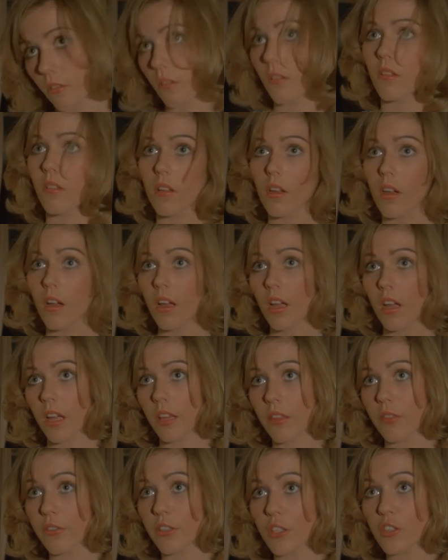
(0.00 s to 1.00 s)
Now I know
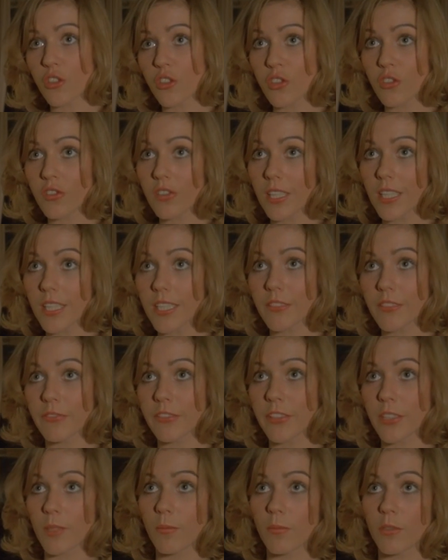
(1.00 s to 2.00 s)
why you decided to leave
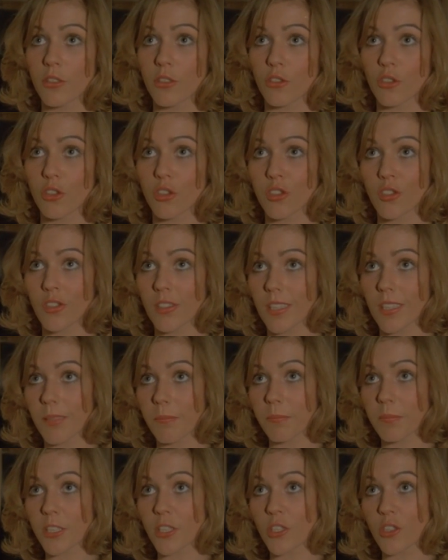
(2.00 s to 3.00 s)
the club in such a hurry,
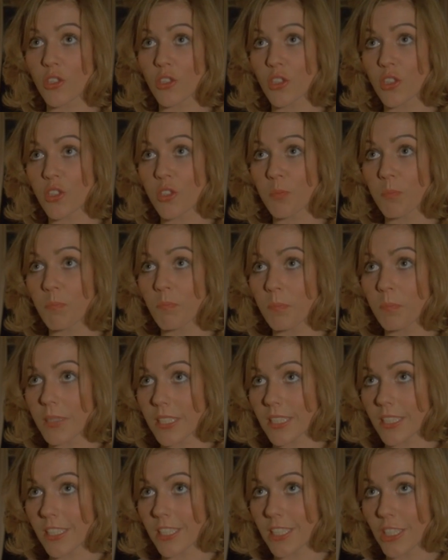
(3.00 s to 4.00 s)
because you couldn't wait to
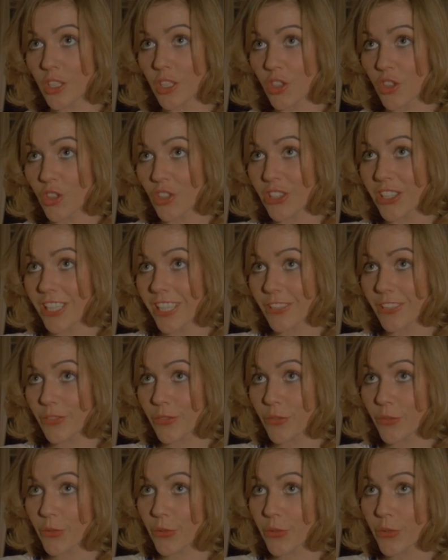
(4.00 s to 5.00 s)
be rid of us and to be
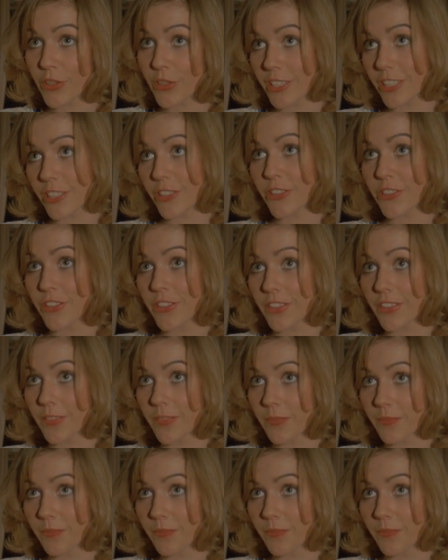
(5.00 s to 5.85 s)
alone with Antonio.